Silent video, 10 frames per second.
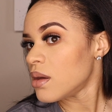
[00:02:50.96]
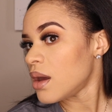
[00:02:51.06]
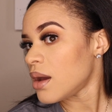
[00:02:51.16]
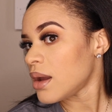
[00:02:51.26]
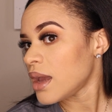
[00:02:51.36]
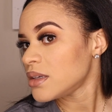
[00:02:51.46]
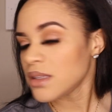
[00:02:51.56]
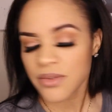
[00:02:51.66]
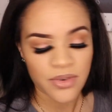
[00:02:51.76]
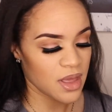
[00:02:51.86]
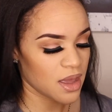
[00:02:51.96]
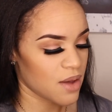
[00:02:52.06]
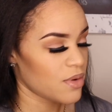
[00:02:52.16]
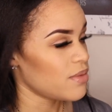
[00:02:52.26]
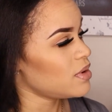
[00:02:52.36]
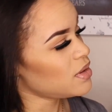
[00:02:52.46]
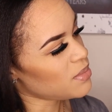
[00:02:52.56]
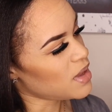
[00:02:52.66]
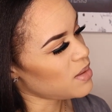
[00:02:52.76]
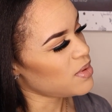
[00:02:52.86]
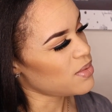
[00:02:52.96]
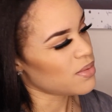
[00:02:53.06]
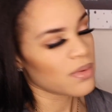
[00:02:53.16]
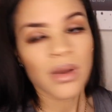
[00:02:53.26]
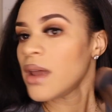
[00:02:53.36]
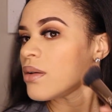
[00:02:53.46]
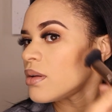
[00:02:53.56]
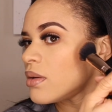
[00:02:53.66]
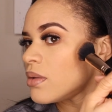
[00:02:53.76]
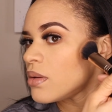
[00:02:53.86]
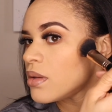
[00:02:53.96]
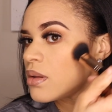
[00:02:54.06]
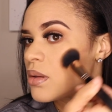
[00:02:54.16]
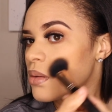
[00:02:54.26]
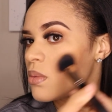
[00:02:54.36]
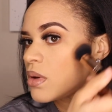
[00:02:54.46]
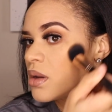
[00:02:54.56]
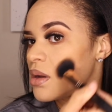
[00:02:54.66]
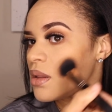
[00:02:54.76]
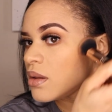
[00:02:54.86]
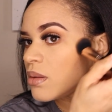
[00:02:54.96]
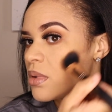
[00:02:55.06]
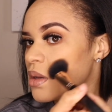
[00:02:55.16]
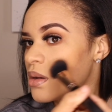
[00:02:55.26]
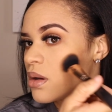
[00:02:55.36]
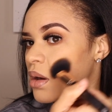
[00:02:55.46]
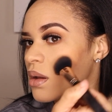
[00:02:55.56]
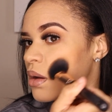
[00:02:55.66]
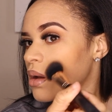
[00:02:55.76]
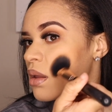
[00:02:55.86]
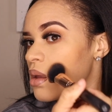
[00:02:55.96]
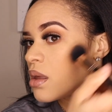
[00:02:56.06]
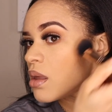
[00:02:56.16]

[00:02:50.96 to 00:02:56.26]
I actually feel like I would really maybe, I don't know, want it a little bit darker.